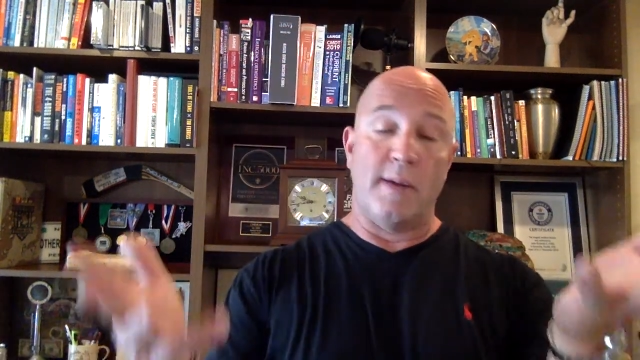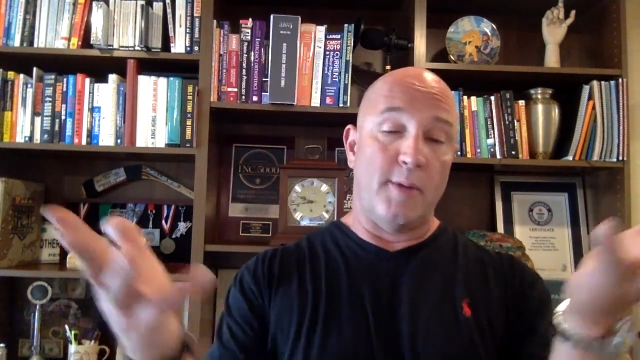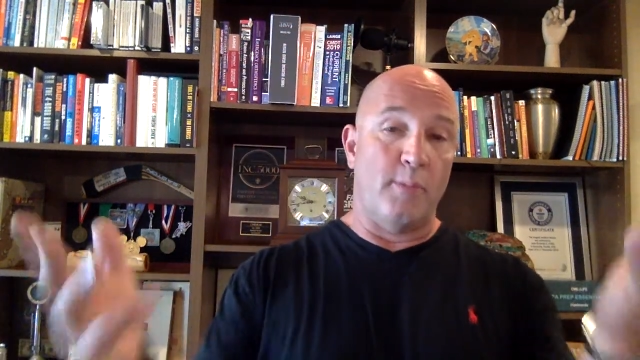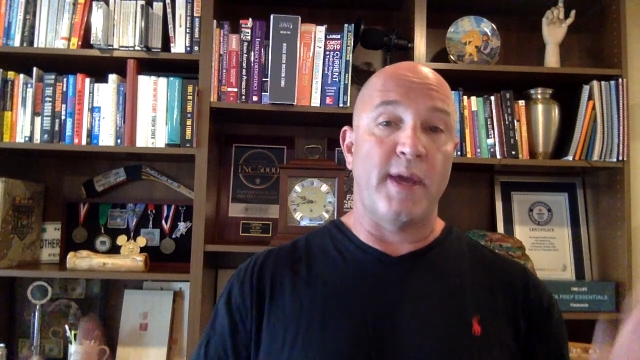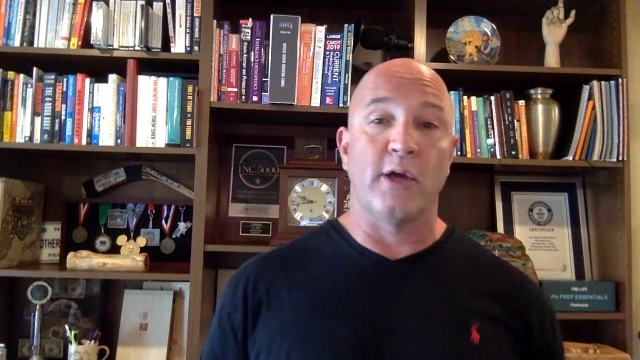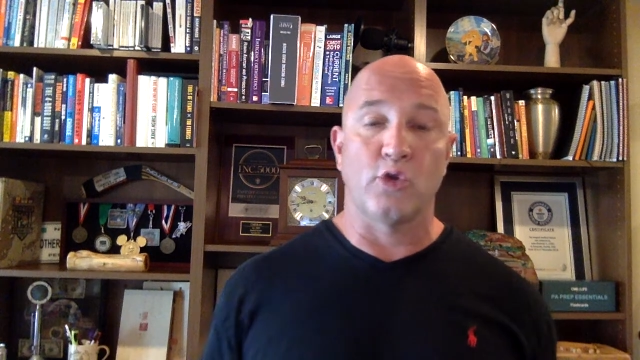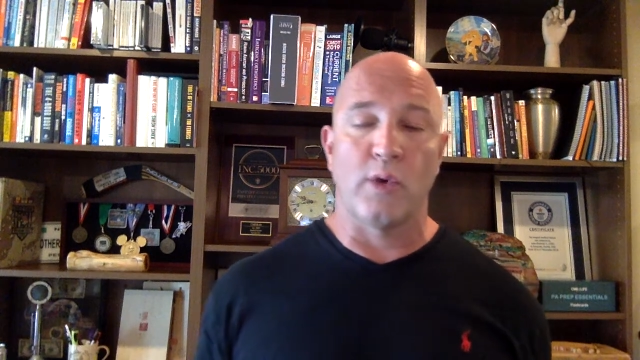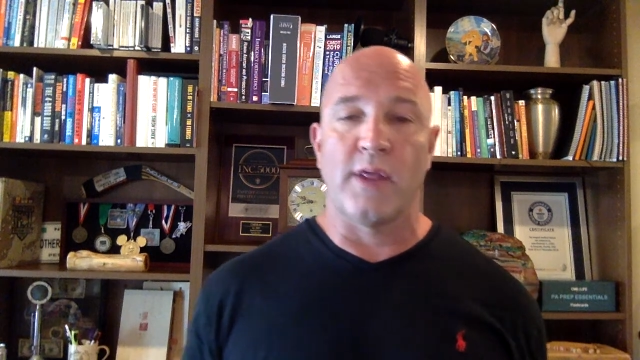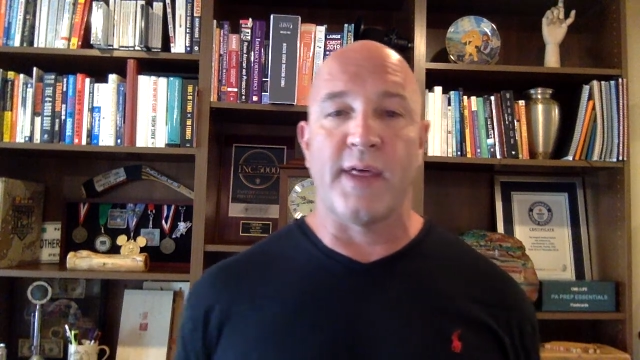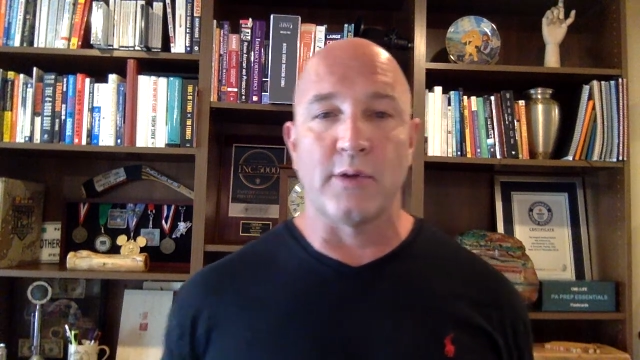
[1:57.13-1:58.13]
I'm going to pay out
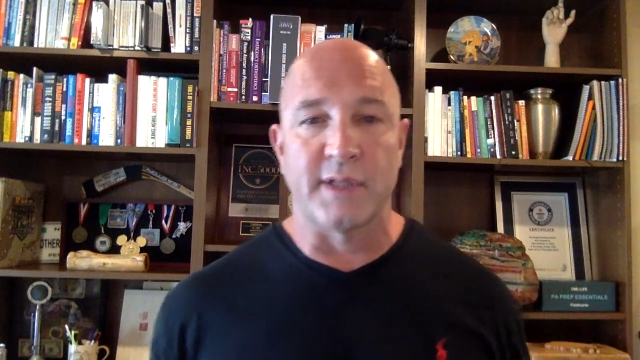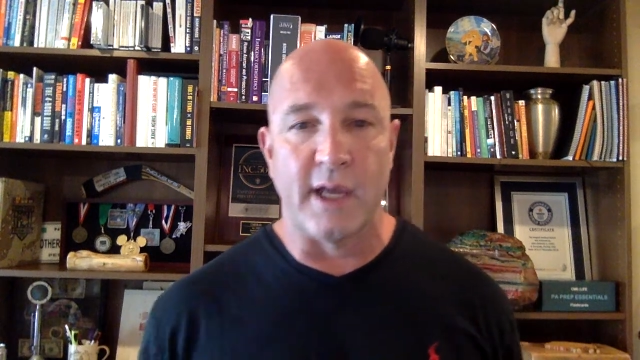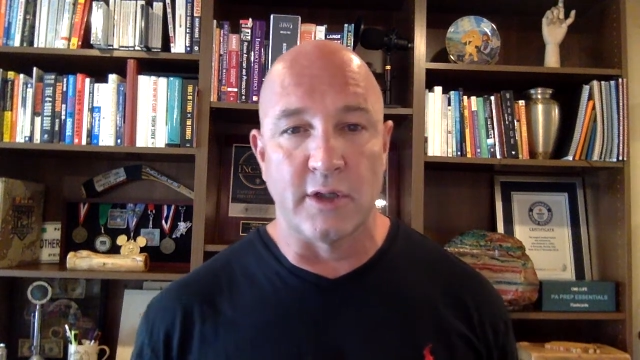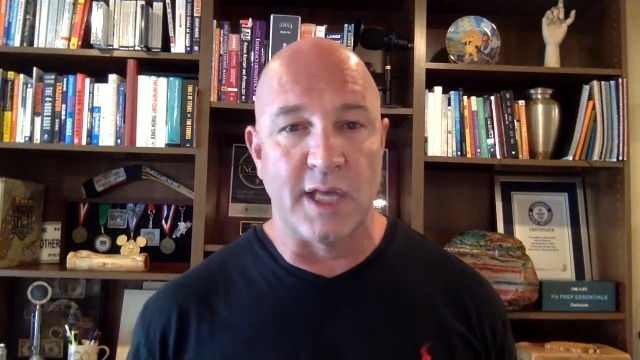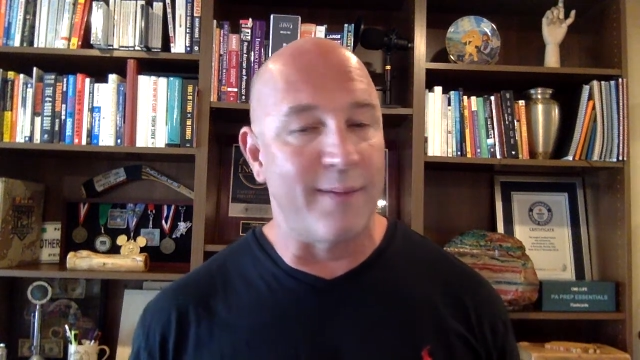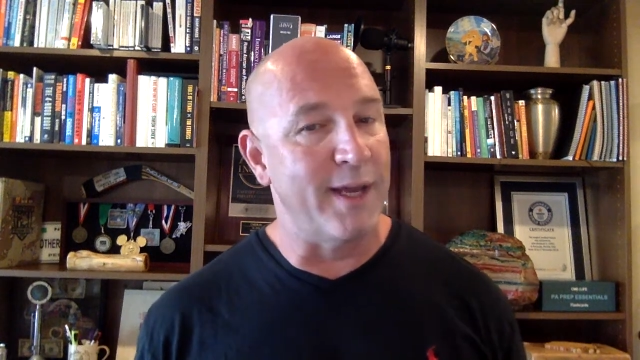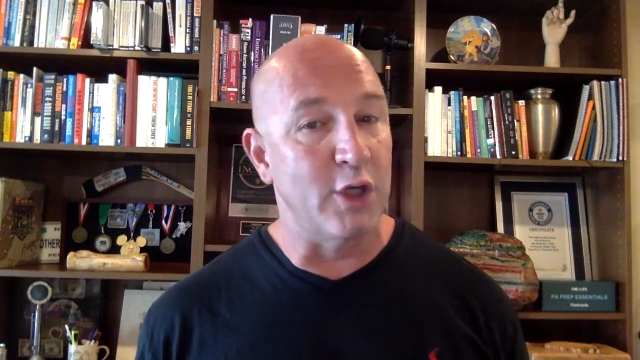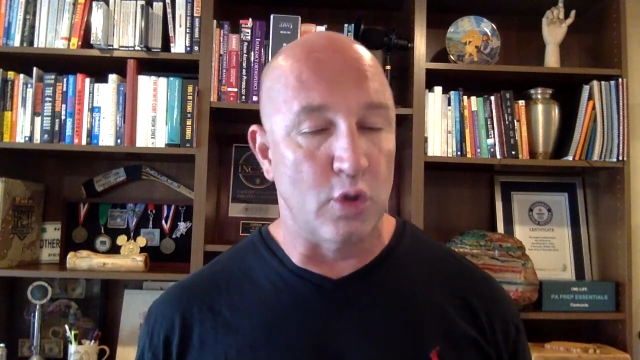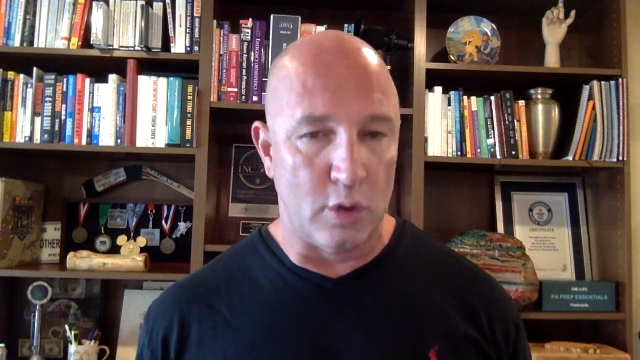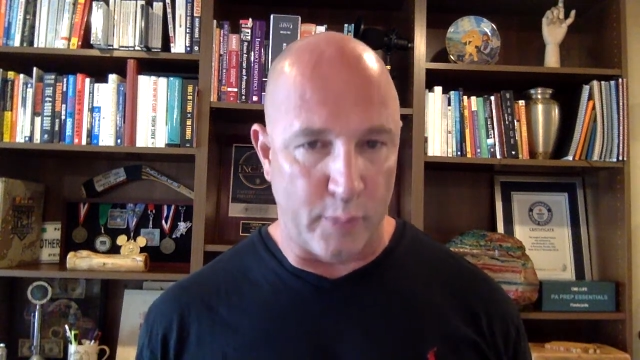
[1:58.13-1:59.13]
twenty thousand dollars on my
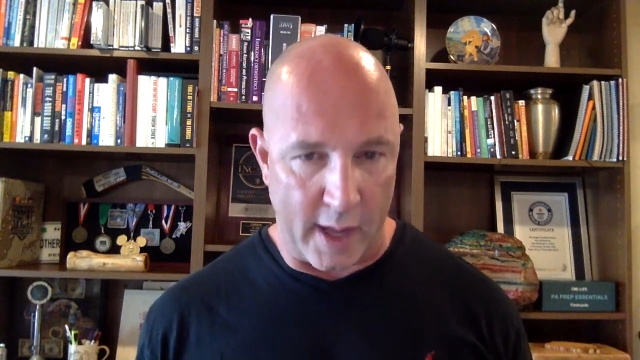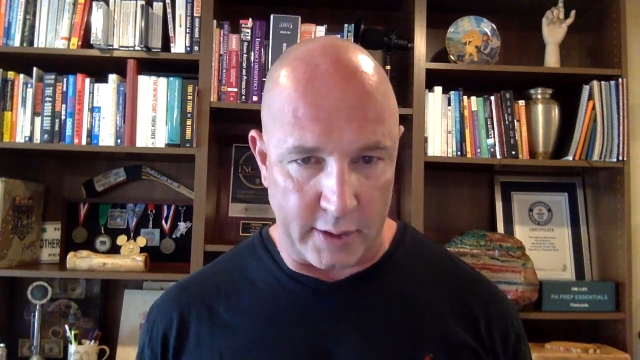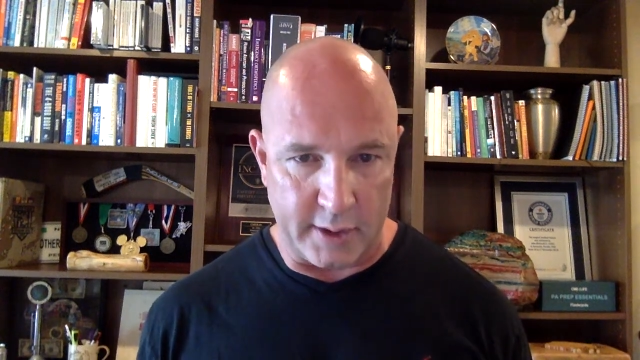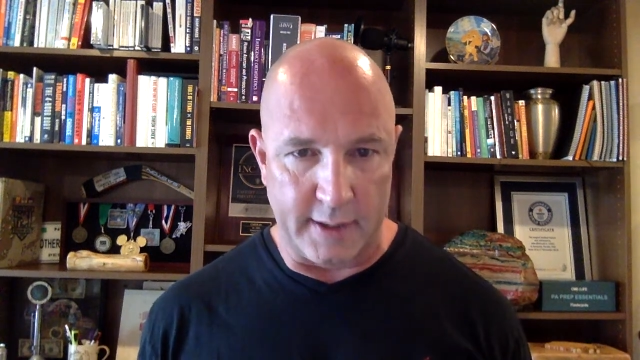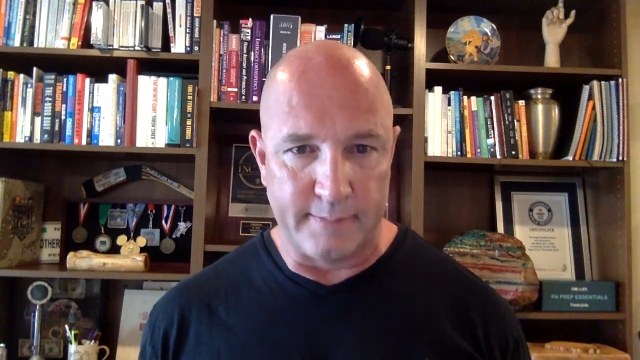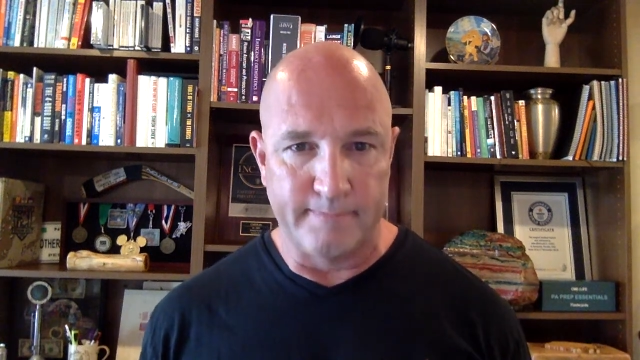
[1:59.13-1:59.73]
insurance policy.